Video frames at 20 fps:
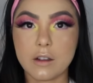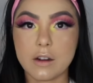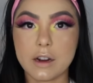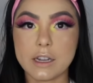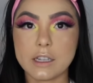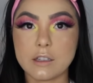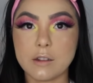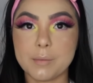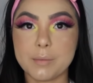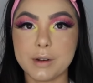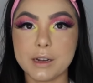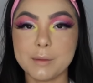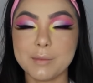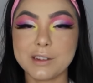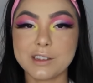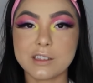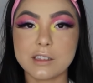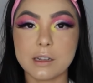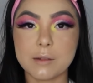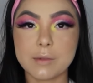Alright, so I'm pretty
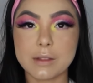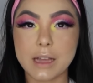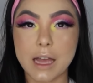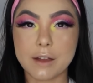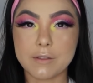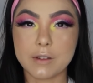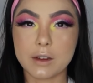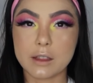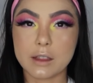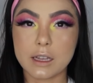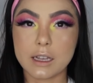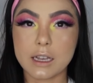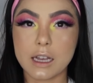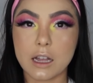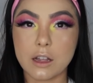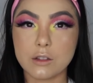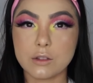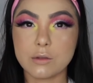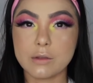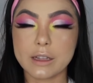much done with everything.
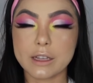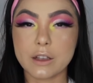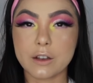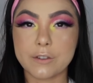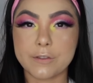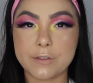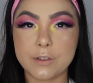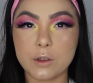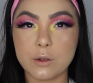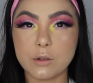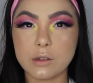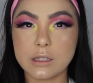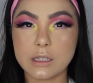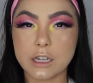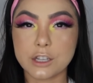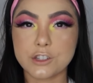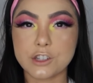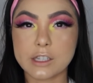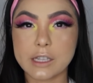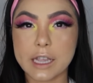I'll do like a few
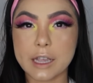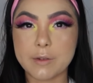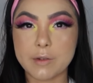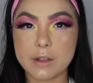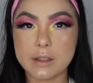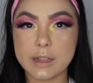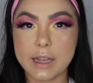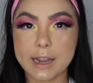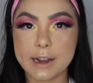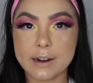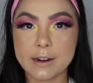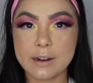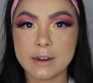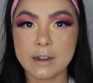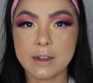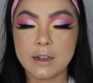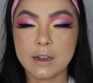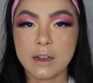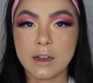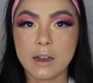touches here and there.
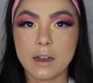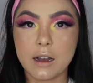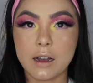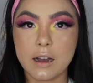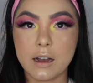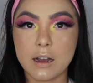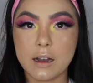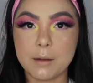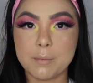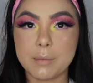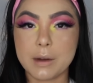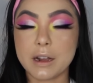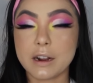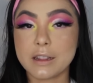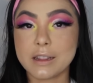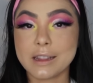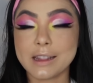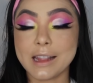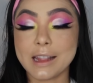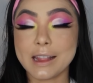Um, but
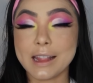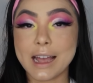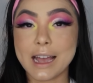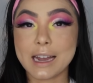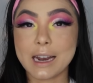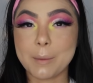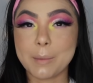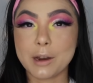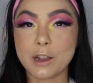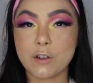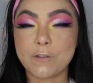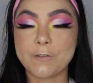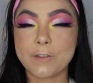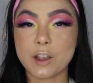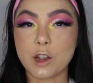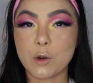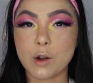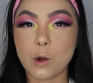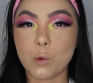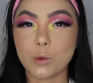other than that, I'm going to
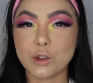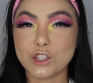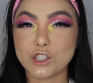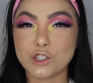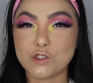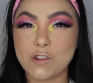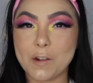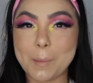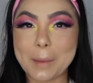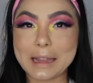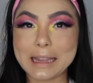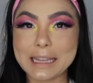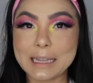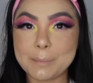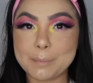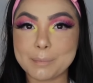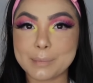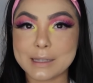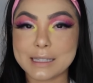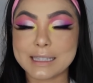figure out what to do on my
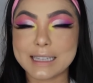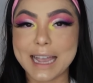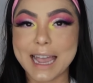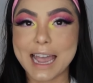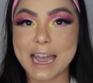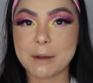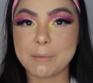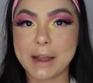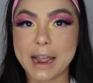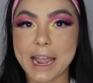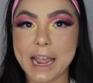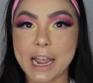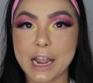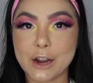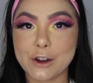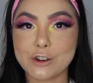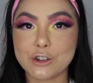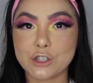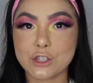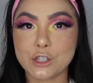lips and my
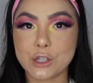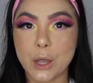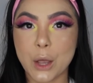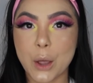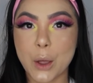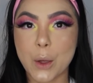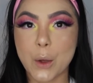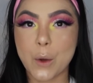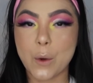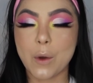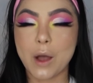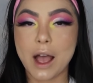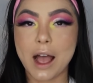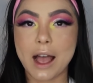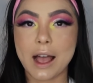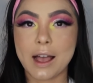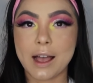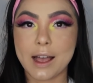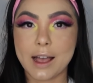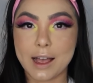hair. So
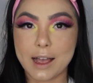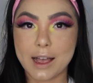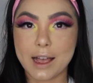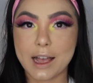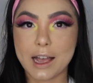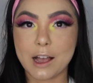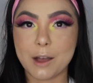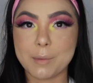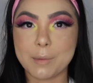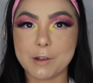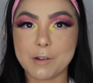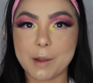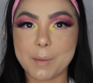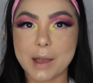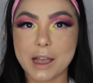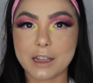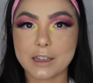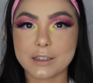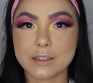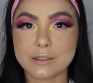I'll be right
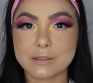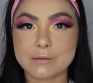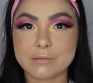back.